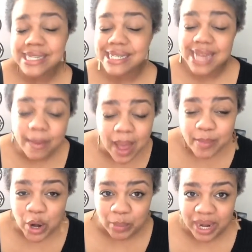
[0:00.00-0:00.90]

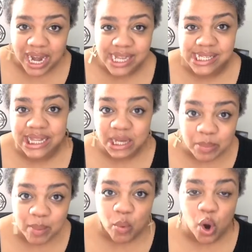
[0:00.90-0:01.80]
Demi-permanent is a little
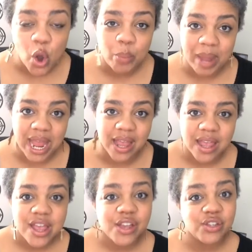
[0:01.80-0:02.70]
bit more opaque.
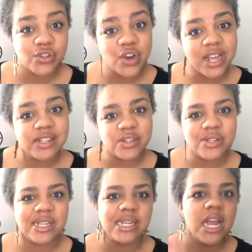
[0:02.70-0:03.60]
So
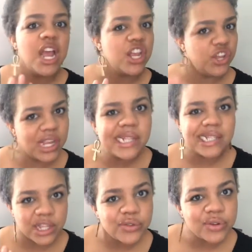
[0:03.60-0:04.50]
translucent, you can
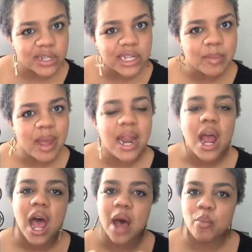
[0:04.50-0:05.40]
see through it a little bit.
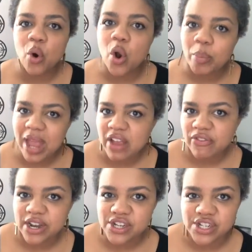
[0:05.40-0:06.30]
A more opaque
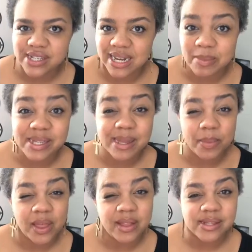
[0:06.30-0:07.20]
finish is going to be
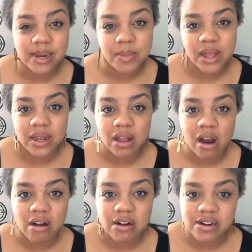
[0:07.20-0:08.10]
something that's going to be a little
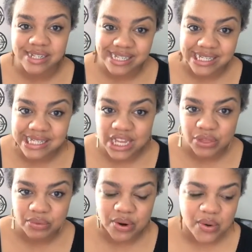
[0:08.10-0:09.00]
harder to see
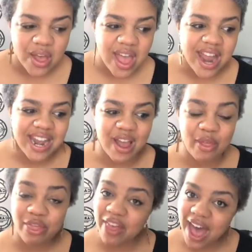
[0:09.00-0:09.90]
through. Now
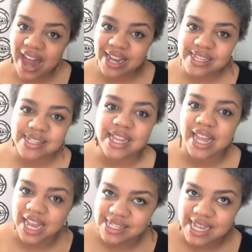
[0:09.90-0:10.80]
that is,
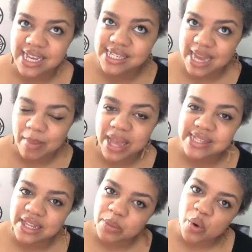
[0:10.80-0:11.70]
like I said, demi
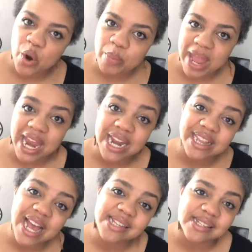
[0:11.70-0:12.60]
is a little more opaque, and
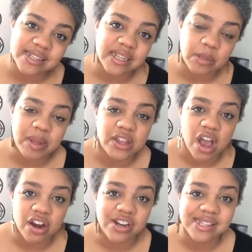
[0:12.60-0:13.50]
it lasts a little bit
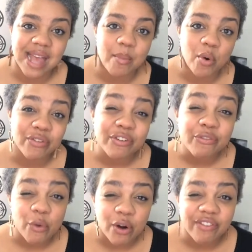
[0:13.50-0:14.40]
longer. It's got more of a
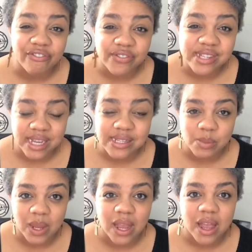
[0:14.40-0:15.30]
4 to 6
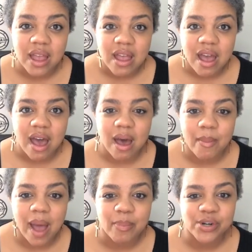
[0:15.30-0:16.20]
week
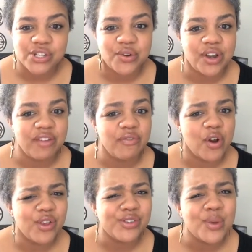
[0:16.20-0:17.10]
opportunity
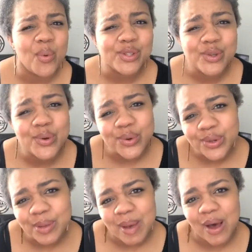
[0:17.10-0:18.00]
for you. So what's
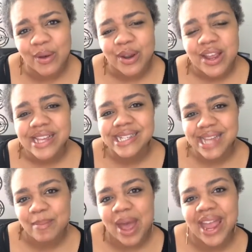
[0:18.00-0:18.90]
cool about
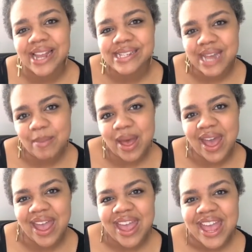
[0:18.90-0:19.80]
semi and
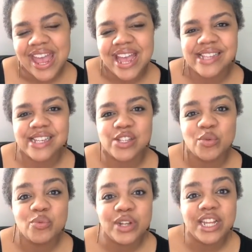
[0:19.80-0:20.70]
demi is it's a
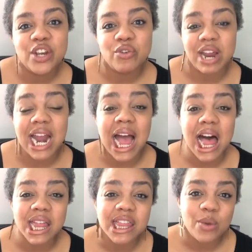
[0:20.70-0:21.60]
really great,
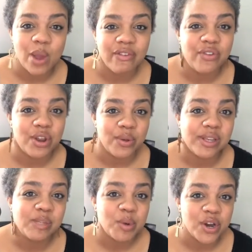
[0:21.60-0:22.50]
healthy way for you to
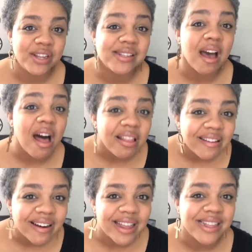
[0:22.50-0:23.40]
experience
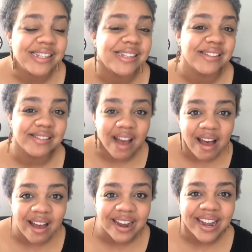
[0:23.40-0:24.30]
color in the
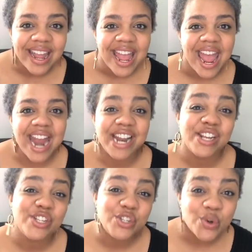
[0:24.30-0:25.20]
salon and
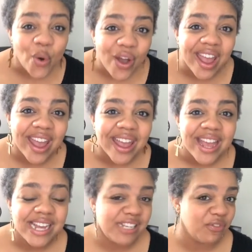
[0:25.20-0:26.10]
enjoy
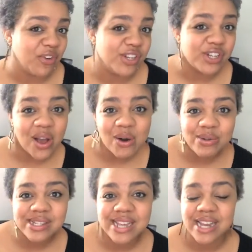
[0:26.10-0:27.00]
different
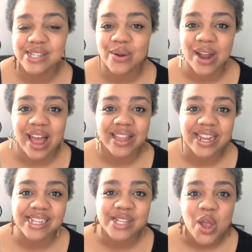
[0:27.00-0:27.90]
tones and
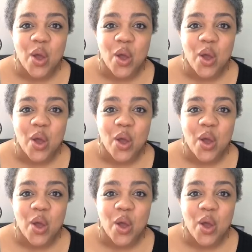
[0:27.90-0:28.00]
tonalities